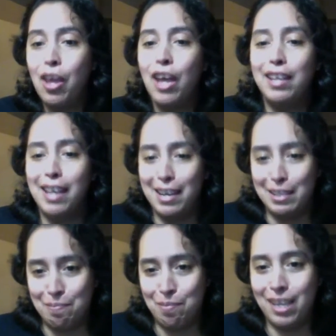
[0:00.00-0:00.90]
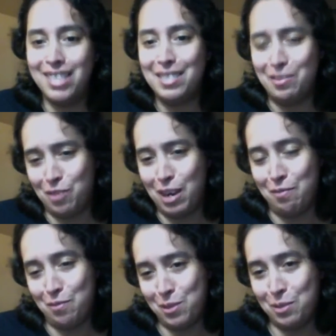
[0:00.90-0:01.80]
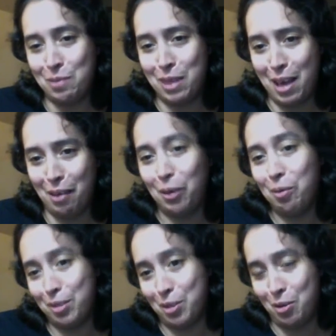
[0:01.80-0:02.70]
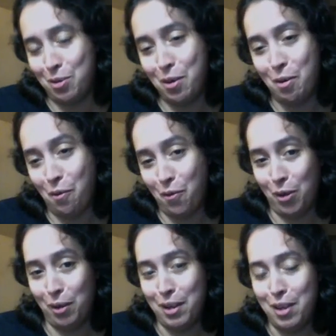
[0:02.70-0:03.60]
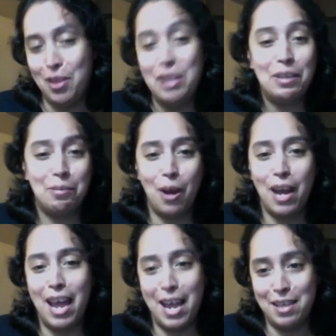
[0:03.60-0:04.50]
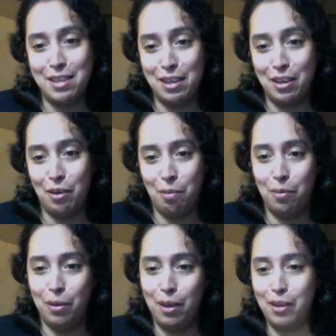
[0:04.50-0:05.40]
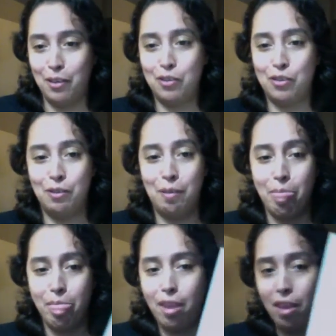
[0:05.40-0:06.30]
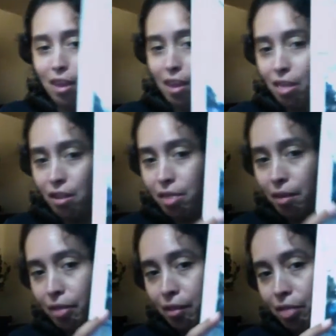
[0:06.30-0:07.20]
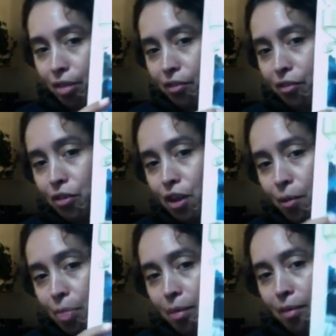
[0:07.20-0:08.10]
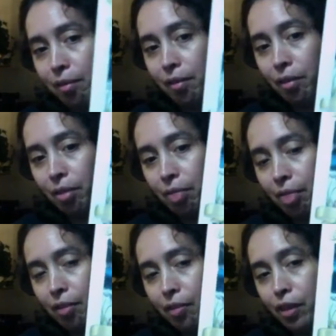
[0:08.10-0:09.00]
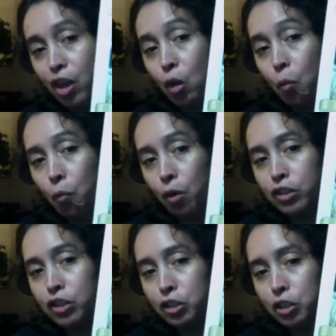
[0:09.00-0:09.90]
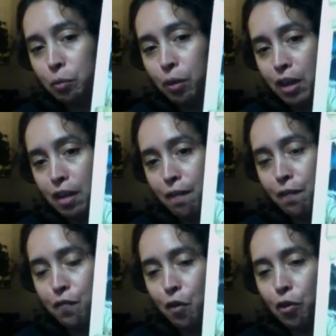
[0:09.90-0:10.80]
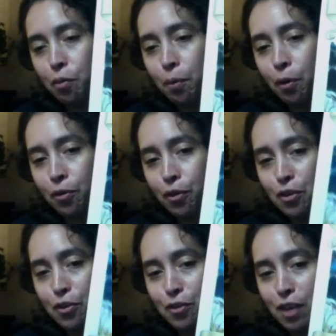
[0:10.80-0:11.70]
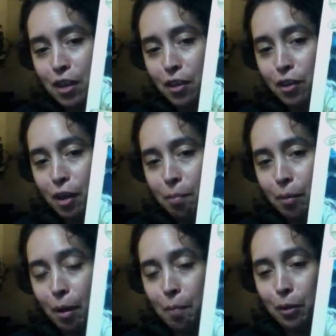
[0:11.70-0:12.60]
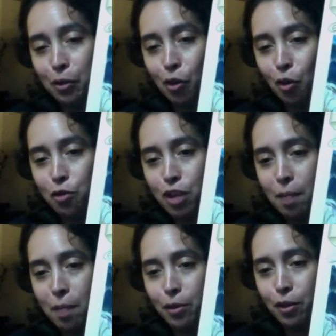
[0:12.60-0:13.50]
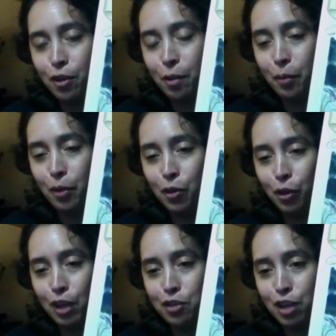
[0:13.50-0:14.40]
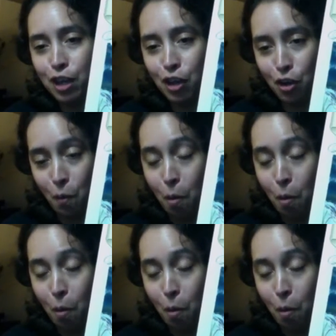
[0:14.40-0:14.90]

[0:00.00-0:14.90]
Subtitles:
Yes, Price is Right rules without going over. This is what Anne did in her book, in her stream. So 1 to 20. First person to say the number, but don't type in the number until I say go.